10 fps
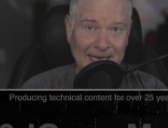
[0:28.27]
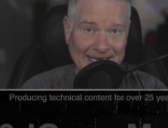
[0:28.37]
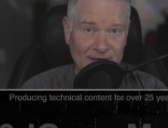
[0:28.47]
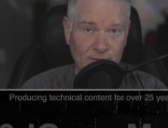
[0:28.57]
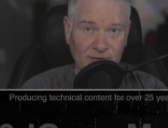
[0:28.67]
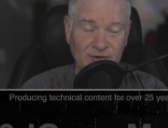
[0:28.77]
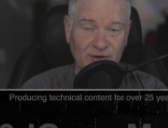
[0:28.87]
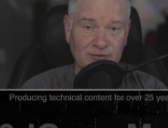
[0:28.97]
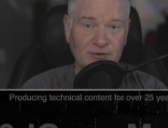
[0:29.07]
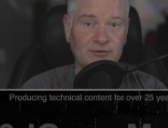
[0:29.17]
80 degrees
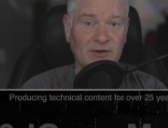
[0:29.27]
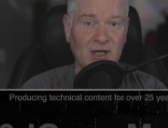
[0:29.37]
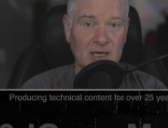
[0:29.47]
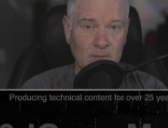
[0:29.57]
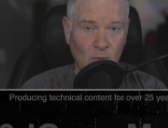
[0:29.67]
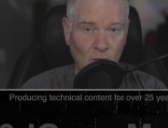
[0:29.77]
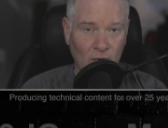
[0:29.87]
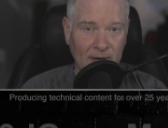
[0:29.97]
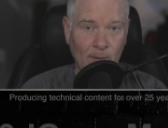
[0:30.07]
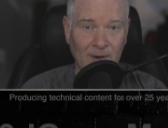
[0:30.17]
Celsius and
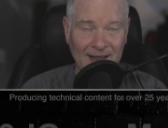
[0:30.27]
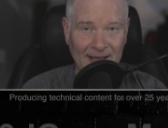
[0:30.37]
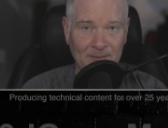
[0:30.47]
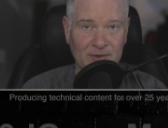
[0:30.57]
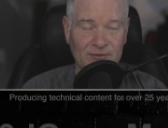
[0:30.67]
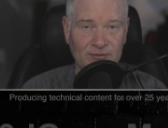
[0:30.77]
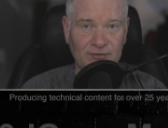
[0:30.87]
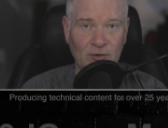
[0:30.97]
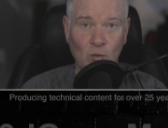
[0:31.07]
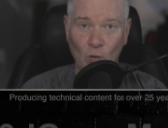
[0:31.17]
more. And what
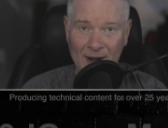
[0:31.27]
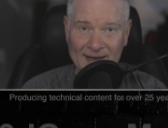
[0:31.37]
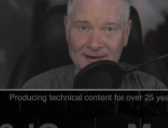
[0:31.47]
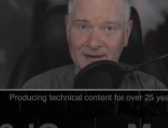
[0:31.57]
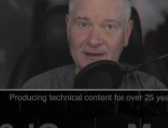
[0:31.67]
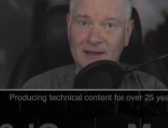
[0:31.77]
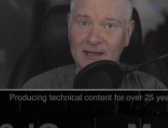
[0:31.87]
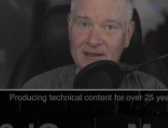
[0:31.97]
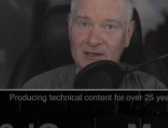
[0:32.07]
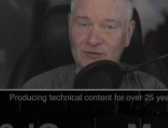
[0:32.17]
happens when
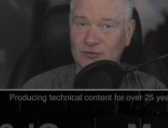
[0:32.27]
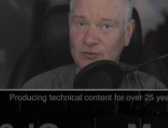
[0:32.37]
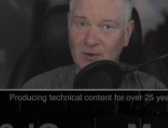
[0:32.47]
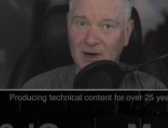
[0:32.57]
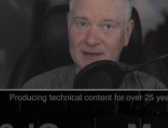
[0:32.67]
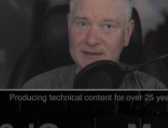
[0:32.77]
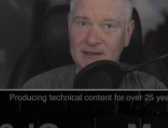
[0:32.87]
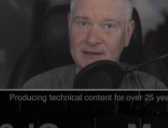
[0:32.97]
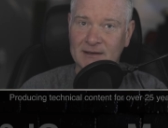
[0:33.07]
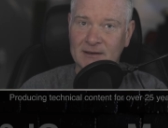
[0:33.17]
it gets too hot?
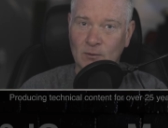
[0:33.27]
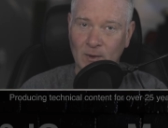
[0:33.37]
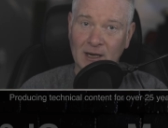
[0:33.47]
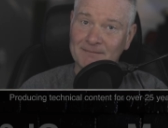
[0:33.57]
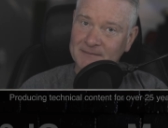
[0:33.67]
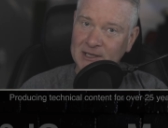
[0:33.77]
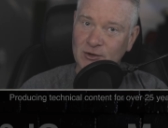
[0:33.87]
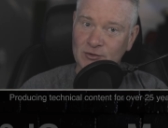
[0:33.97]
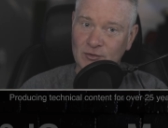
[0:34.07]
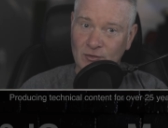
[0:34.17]
Well, it
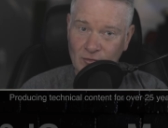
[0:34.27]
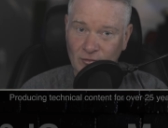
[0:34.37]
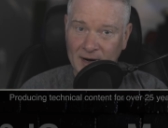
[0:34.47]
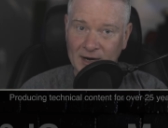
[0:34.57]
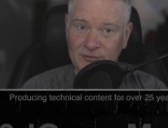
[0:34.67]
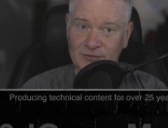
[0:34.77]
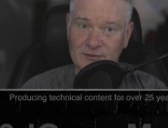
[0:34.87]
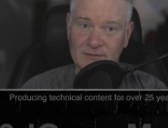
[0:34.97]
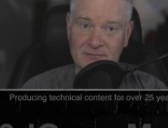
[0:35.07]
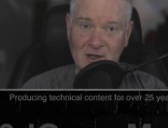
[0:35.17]
could crash
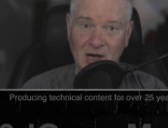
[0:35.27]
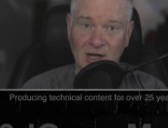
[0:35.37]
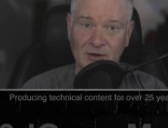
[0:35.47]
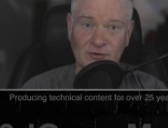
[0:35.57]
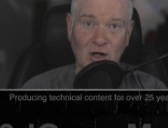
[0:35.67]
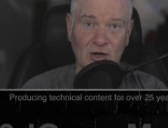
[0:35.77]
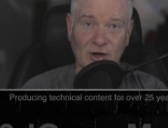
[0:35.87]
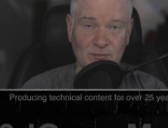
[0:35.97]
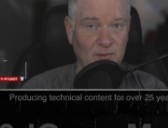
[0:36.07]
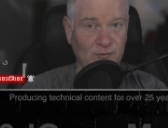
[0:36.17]
and cause all
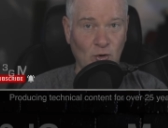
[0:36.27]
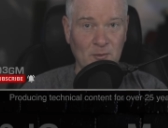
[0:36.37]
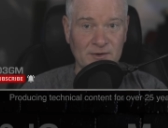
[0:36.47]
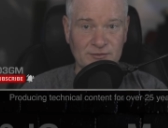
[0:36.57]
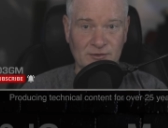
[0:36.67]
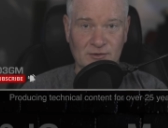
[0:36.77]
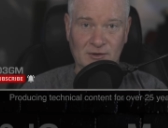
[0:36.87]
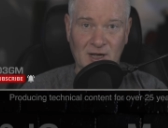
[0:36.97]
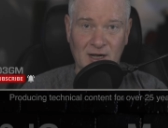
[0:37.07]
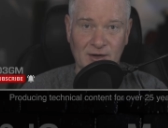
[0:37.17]
kinds of performance
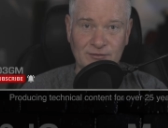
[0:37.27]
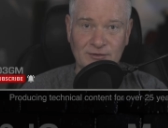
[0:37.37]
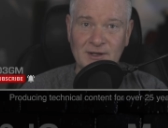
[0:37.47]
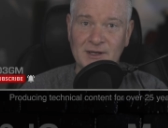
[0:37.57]
loss,